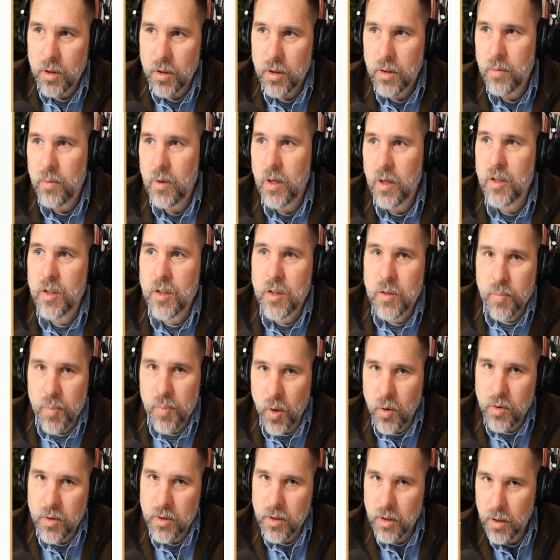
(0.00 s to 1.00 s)
could
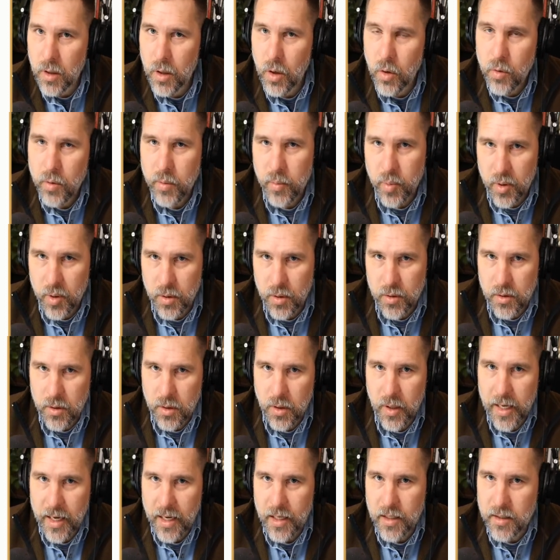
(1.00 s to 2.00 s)
expose their own
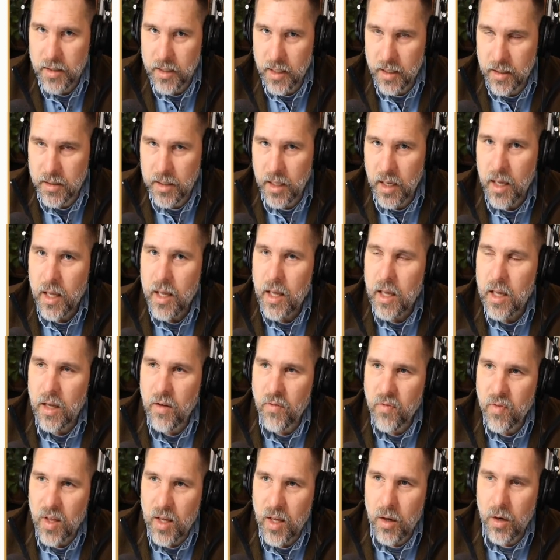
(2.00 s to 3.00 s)
personal assets
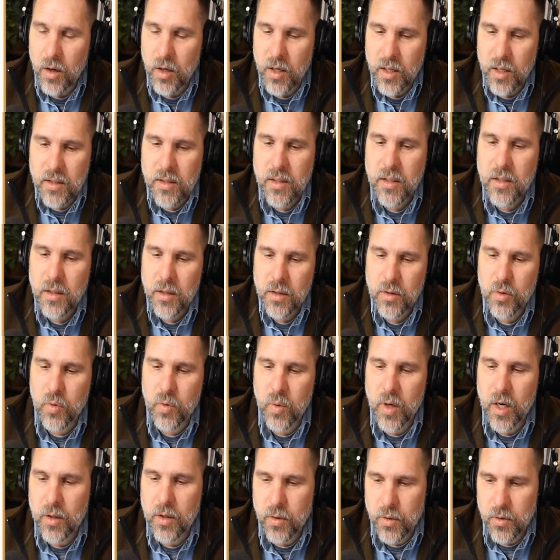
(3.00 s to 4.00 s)
if there isn't
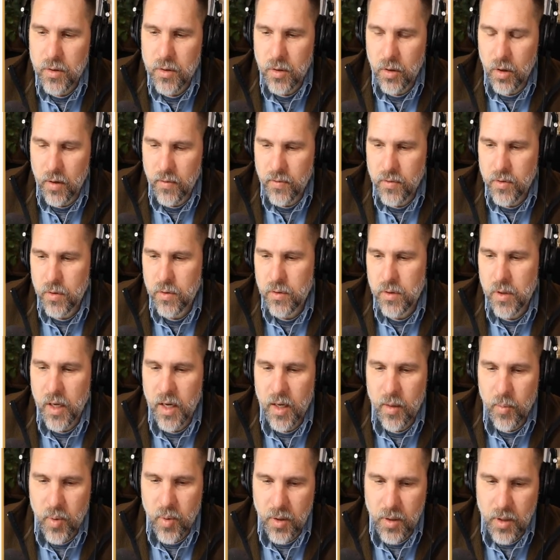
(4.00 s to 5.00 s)
directors and officers
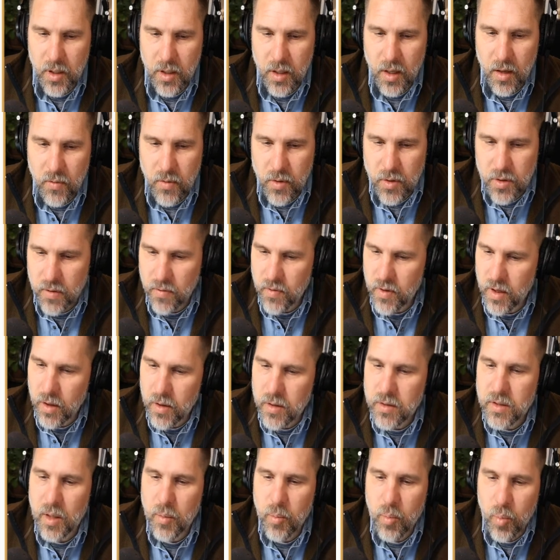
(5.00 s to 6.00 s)
liability coverage. If there
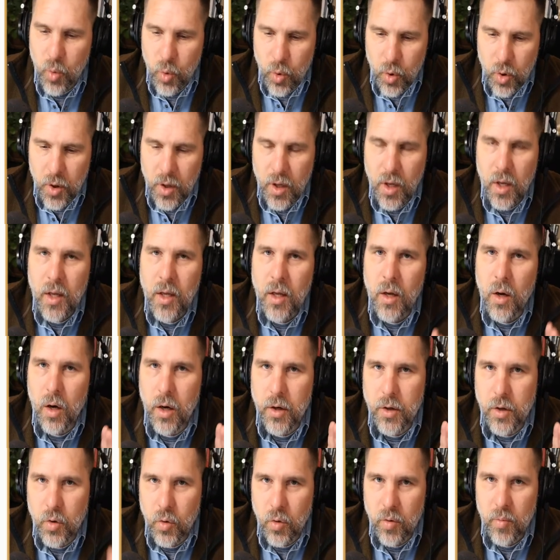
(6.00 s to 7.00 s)
is a board
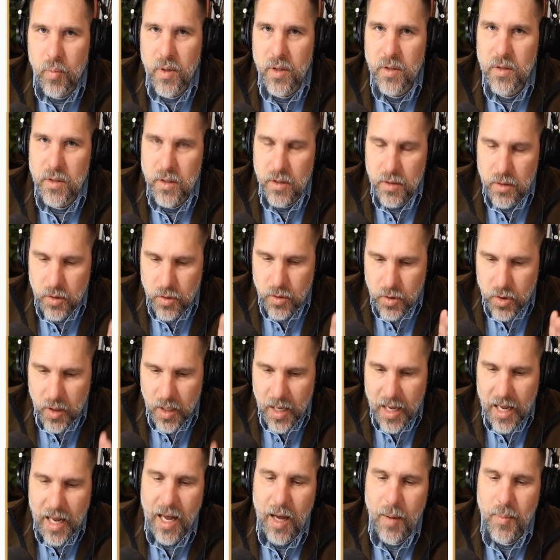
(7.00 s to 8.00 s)
on your business, you should
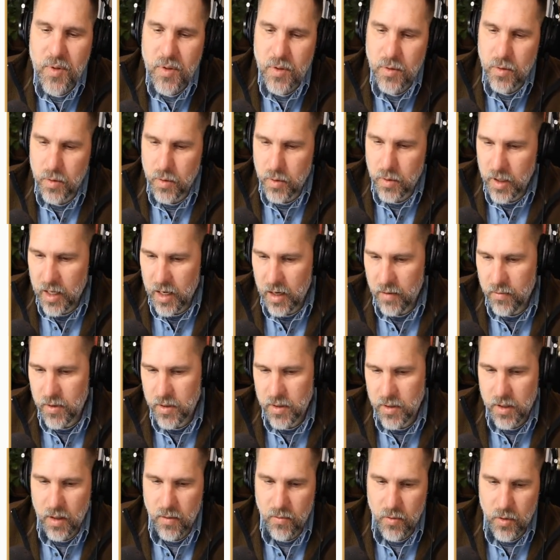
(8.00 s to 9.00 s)
absolutely have
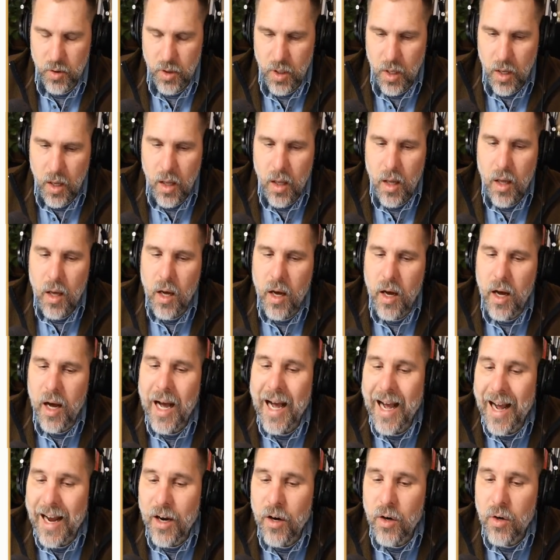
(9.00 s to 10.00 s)
this coverage.
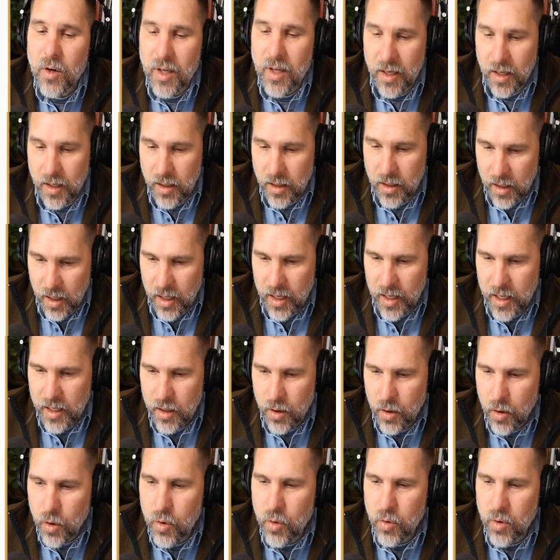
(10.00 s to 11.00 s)
Hired and
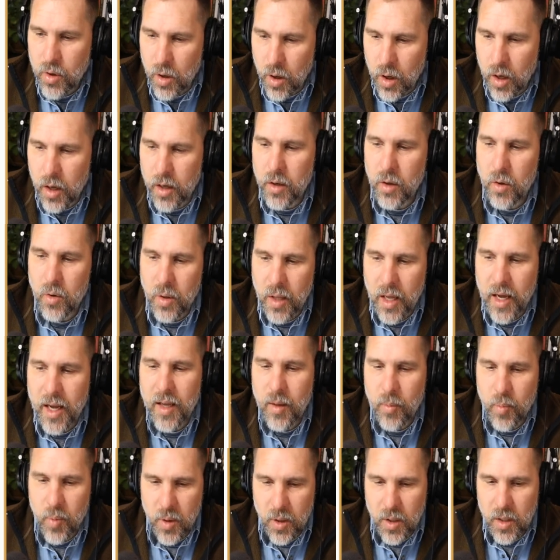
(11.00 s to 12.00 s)
non-owned auto
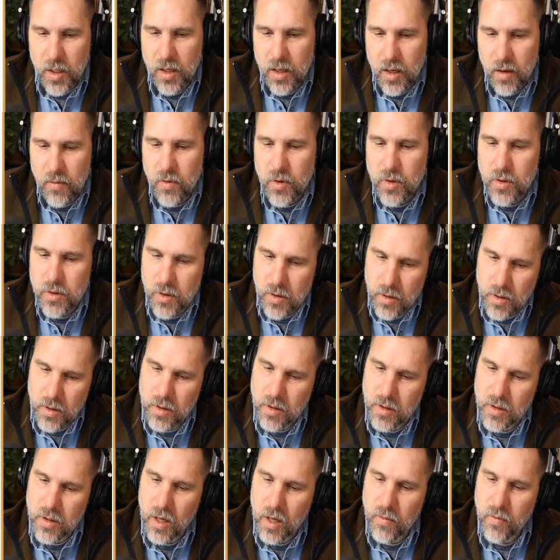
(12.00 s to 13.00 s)
liability coverage. So
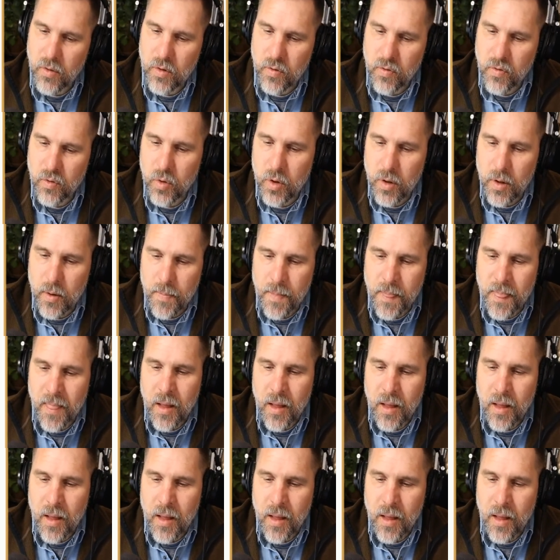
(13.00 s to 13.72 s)
this is coverage for